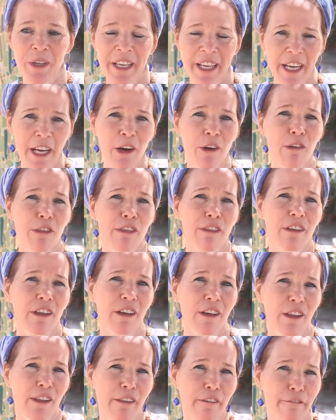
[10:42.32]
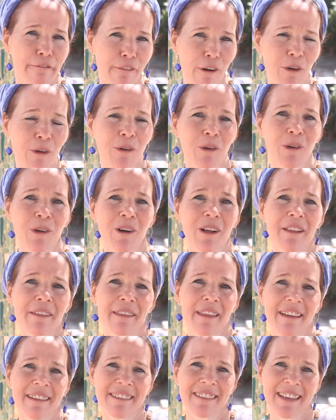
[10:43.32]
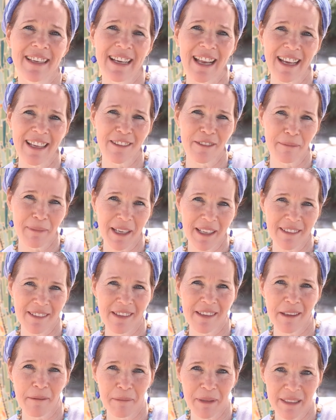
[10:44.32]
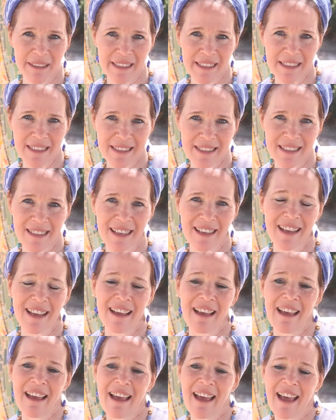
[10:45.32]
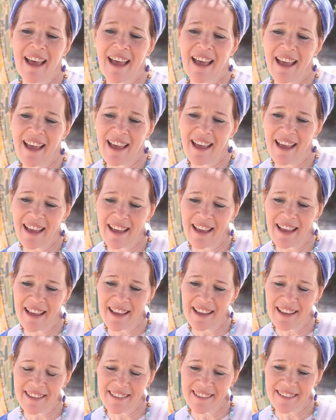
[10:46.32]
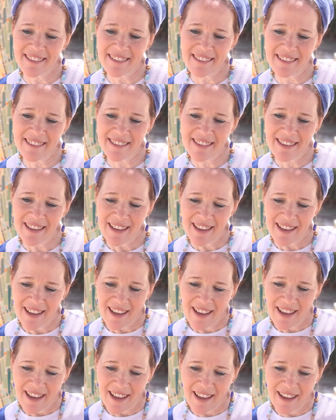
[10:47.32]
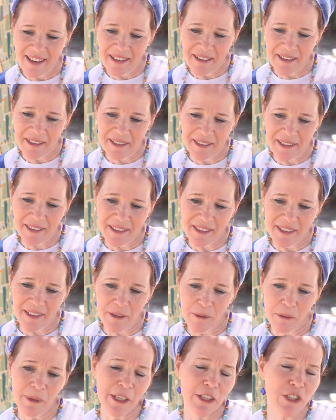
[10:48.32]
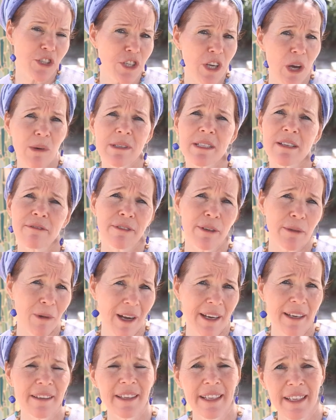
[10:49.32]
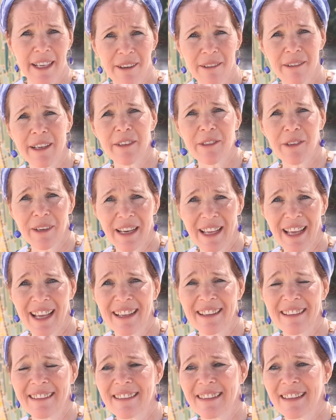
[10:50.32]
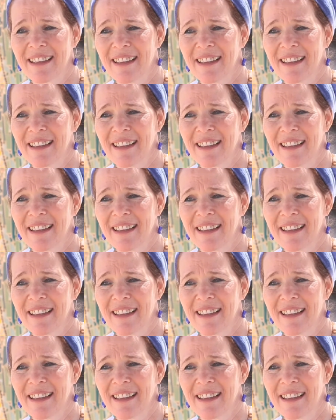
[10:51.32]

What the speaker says: hear the phone call that Gilad made to the police. And we chose if we want to hear it or not.